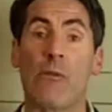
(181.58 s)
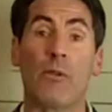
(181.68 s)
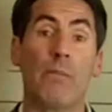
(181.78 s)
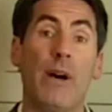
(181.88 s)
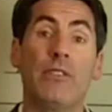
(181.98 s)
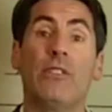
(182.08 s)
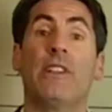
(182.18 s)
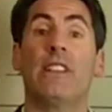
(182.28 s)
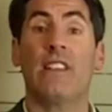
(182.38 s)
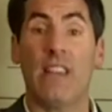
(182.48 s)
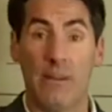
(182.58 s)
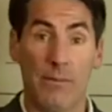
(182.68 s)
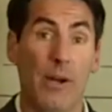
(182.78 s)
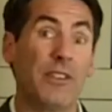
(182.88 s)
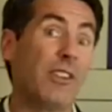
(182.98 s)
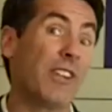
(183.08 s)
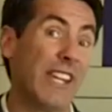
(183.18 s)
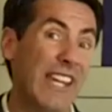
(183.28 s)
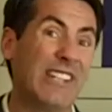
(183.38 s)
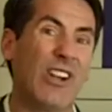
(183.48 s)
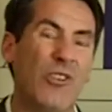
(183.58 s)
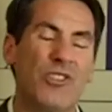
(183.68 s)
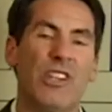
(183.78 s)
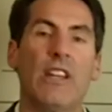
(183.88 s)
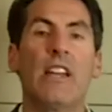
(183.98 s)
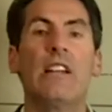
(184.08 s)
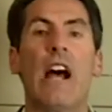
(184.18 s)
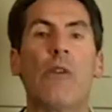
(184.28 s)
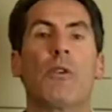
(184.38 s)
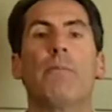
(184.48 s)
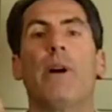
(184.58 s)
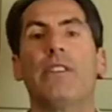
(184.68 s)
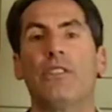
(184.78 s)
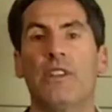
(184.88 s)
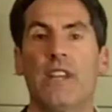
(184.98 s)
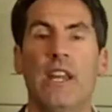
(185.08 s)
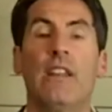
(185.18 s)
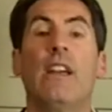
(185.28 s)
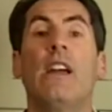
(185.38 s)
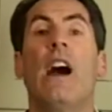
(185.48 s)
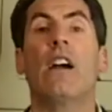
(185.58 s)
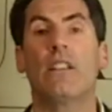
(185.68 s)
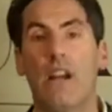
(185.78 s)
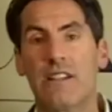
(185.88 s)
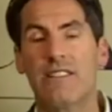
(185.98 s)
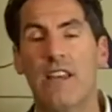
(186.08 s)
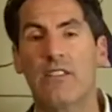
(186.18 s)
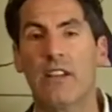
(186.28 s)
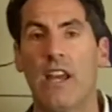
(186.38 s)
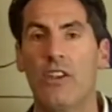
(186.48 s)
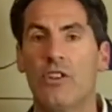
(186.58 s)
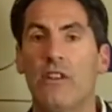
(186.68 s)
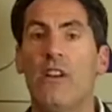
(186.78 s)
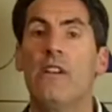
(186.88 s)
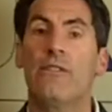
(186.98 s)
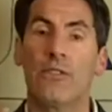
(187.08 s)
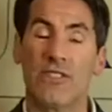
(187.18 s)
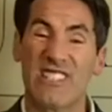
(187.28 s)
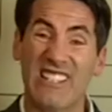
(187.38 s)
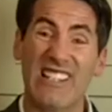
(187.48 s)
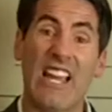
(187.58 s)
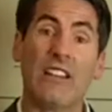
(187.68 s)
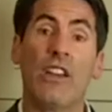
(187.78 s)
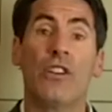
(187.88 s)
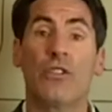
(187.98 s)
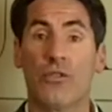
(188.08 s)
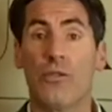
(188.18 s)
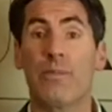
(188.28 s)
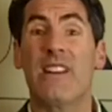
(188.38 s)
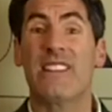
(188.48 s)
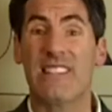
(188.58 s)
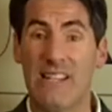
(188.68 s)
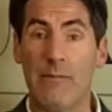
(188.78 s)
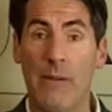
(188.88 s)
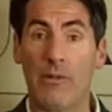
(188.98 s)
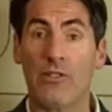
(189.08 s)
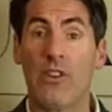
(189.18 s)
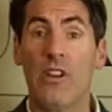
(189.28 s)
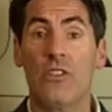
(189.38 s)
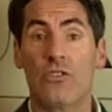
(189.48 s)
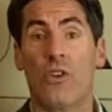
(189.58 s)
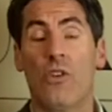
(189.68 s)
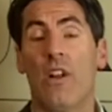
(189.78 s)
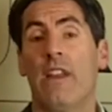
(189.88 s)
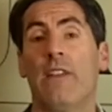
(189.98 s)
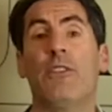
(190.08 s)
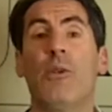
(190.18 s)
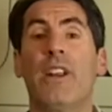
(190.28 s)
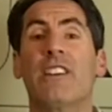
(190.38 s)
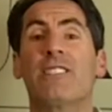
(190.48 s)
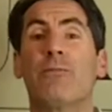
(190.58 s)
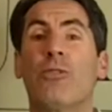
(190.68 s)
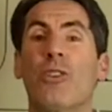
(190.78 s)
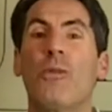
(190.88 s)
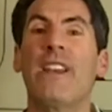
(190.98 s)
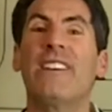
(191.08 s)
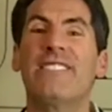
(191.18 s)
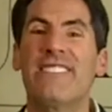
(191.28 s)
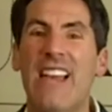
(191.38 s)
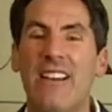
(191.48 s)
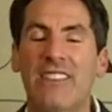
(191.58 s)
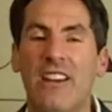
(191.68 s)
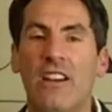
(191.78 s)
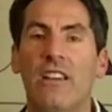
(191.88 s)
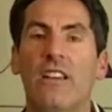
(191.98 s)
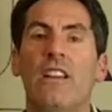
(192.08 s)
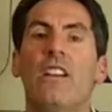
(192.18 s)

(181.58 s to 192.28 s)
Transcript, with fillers: how we're bundling in coaching, how we're bundling in our Lux designation for select group team members. So if you want to explore what else is out there,